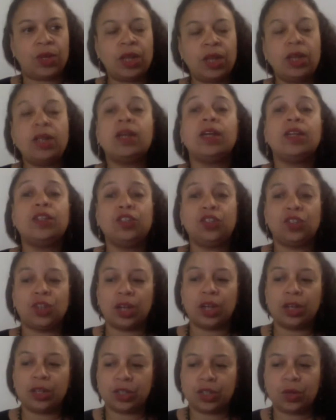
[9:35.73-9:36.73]
in
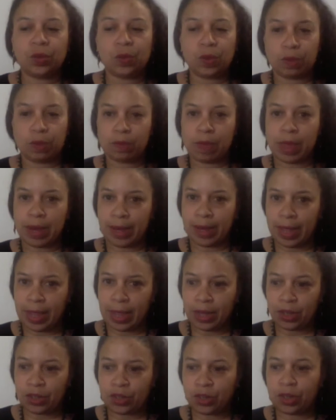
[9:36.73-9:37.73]
conjunction with
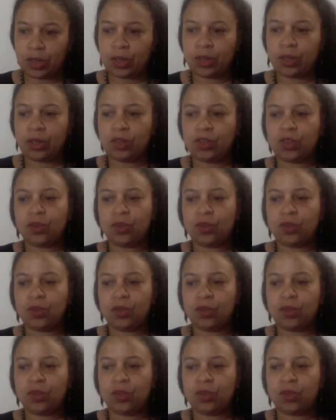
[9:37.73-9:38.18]
medication